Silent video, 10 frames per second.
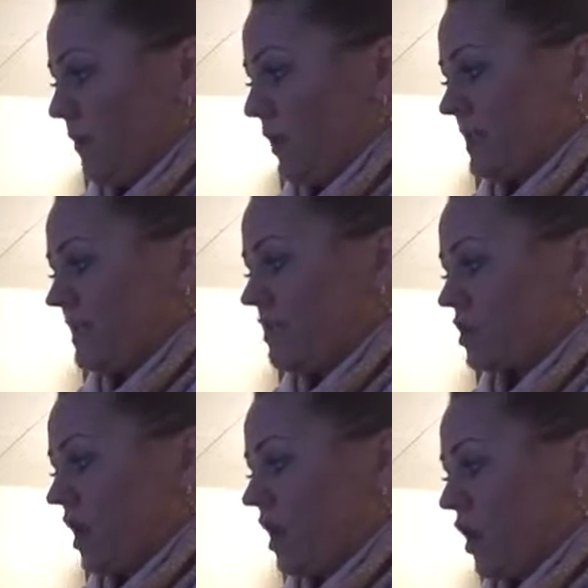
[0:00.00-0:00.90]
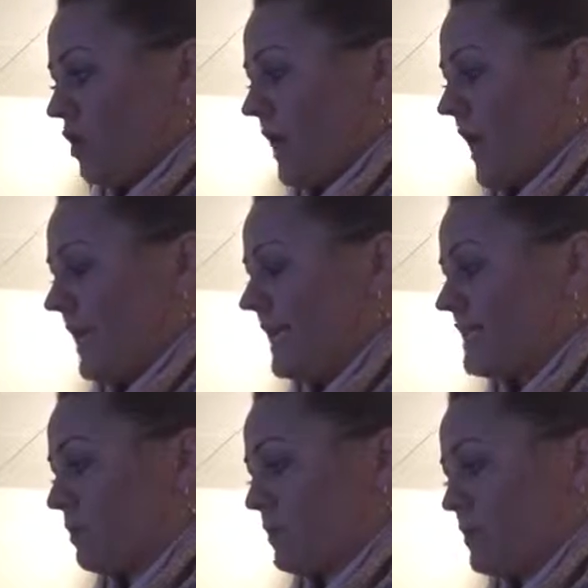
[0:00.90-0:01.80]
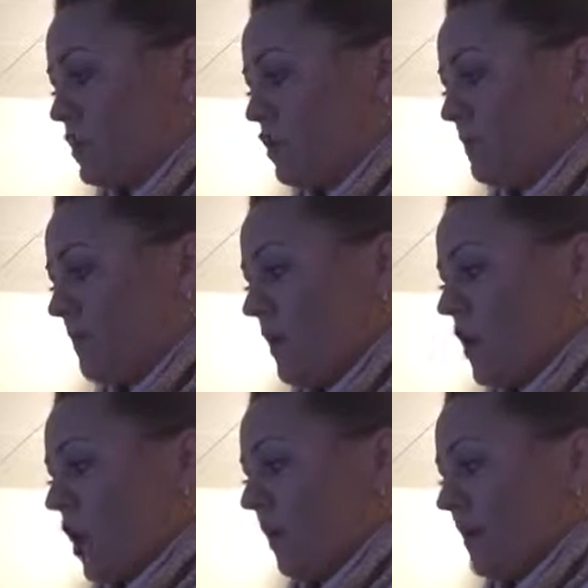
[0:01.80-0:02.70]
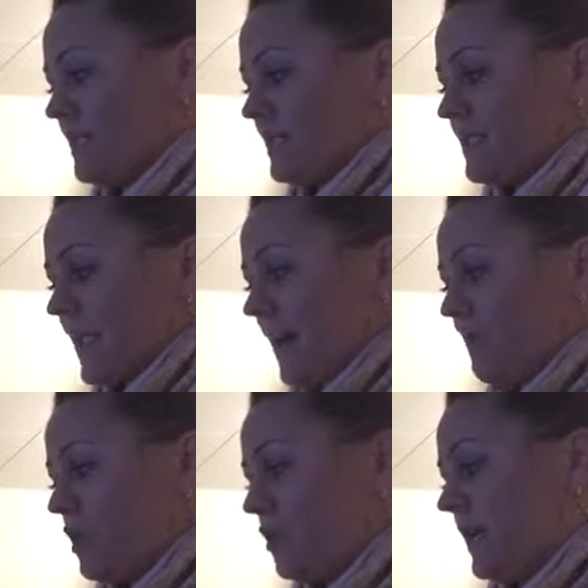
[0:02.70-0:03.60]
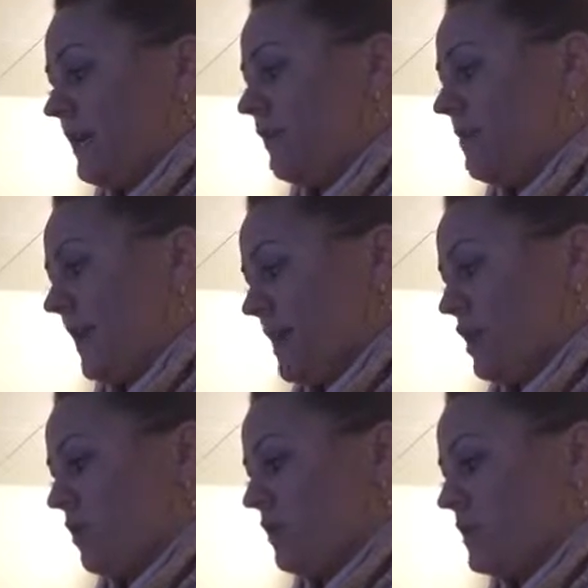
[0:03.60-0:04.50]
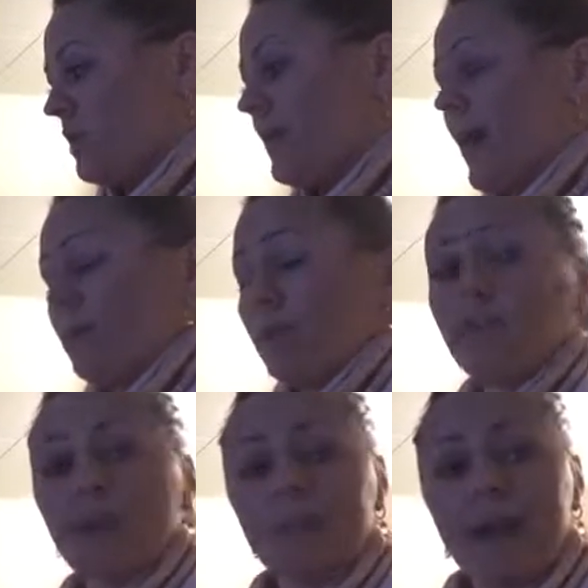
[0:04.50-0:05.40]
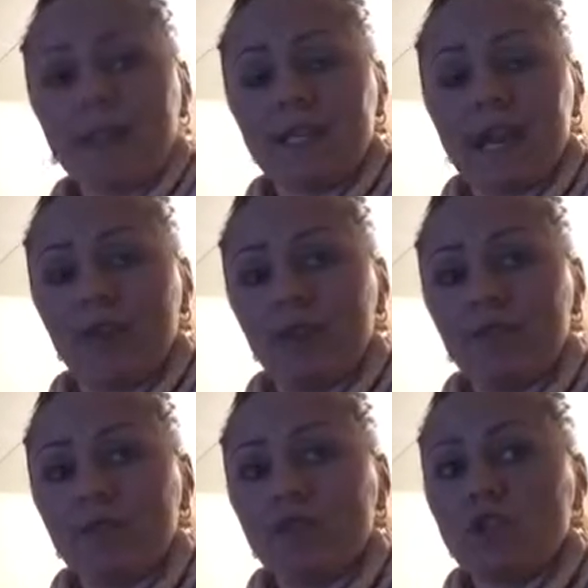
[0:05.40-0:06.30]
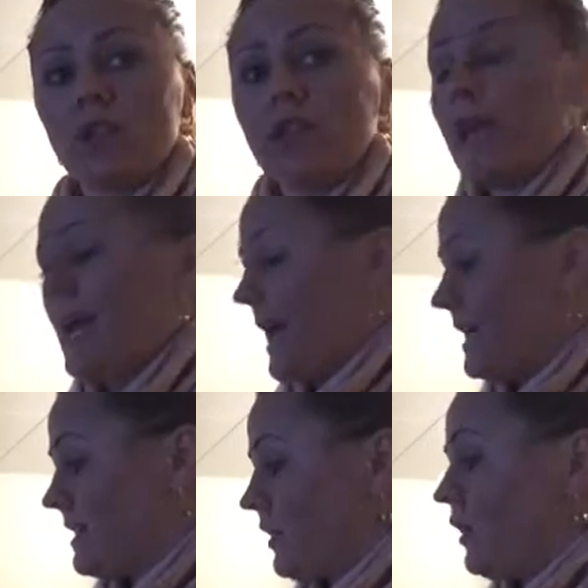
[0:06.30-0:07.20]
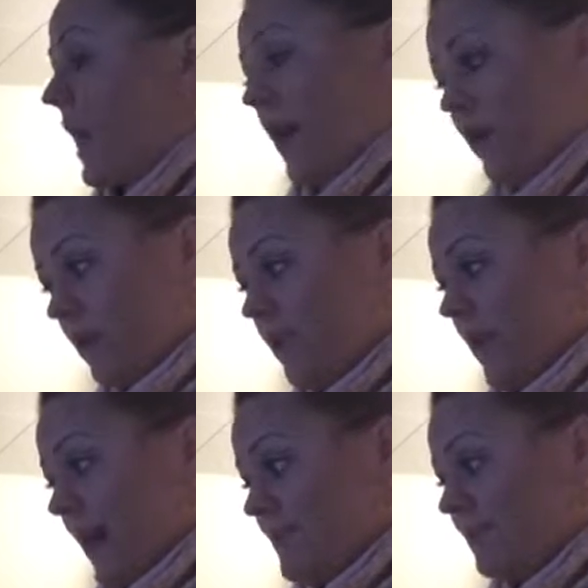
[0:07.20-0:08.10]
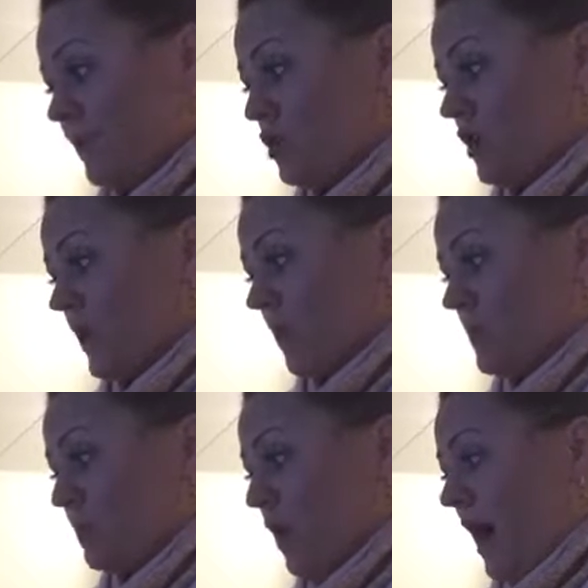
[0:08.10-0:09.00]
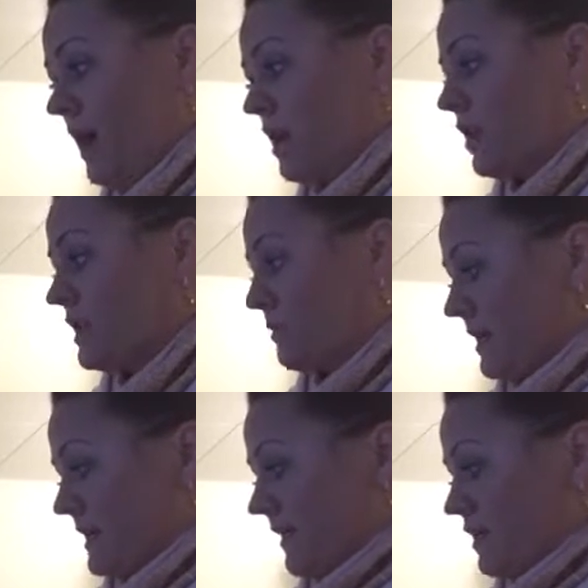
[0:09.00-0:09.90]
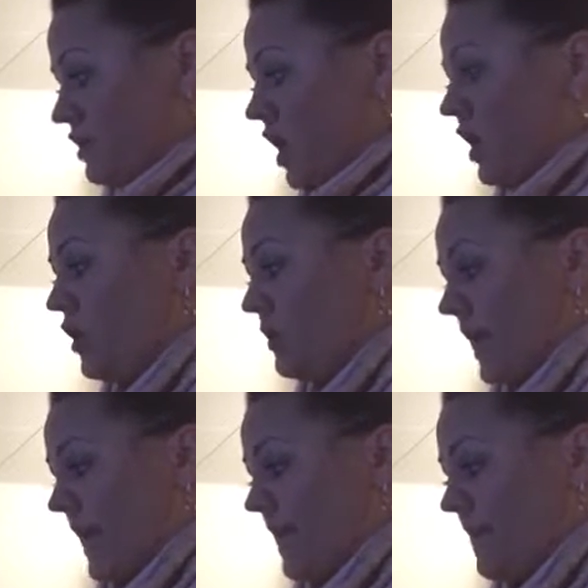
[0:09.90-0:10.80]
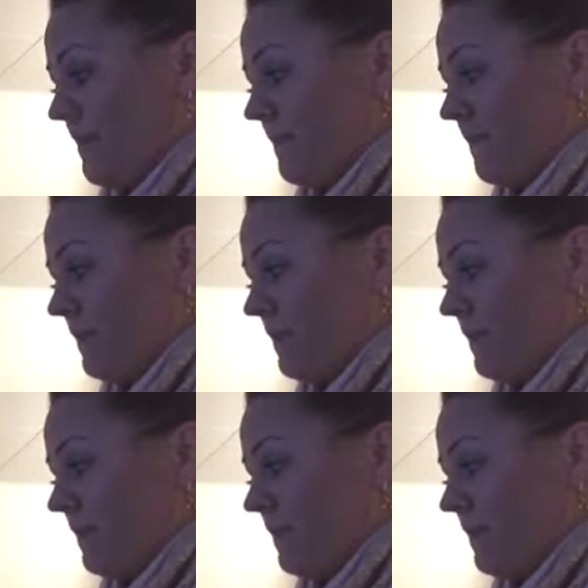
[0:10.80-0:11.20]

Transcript: press the Start OK key to resume or press the Stop No key for menu. So again, reverting back to that old infusion, the last infusion that was prior is pressing the Start OK key.